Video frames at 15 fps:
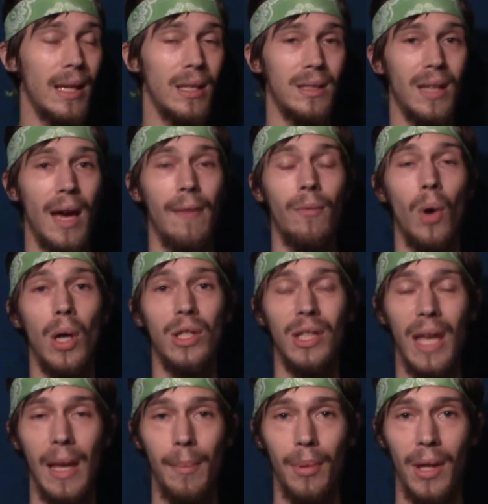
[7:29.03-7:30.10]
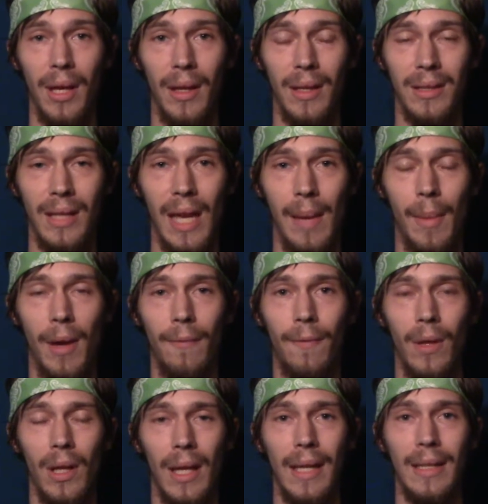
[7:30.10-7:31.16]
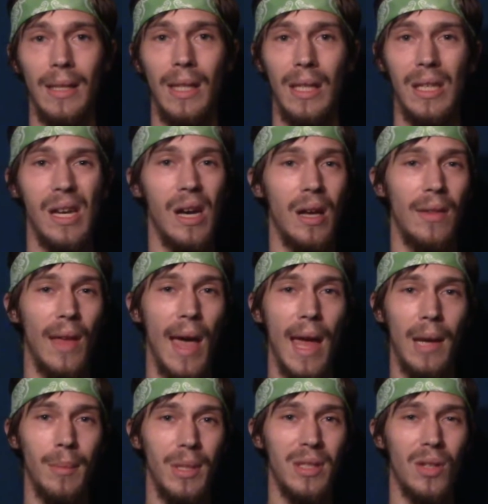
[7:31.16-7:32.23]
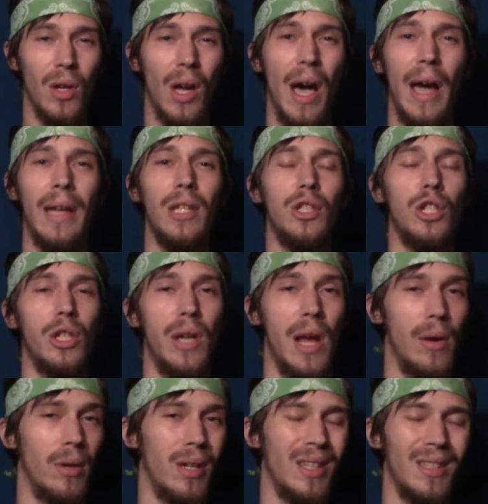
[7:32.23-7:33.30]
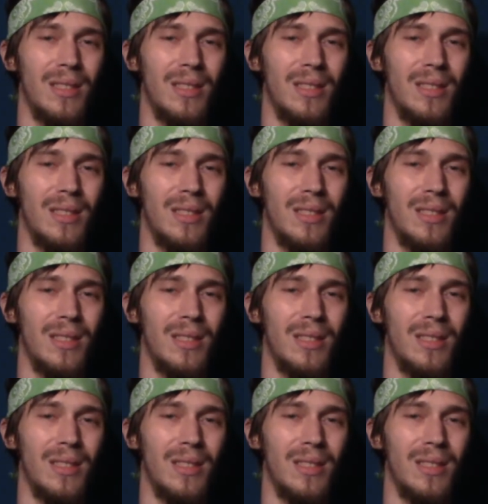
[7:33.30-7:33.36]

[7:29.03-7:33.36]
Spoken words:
because I've watched gameplay of this game, I feel like the enemies are kind of generic.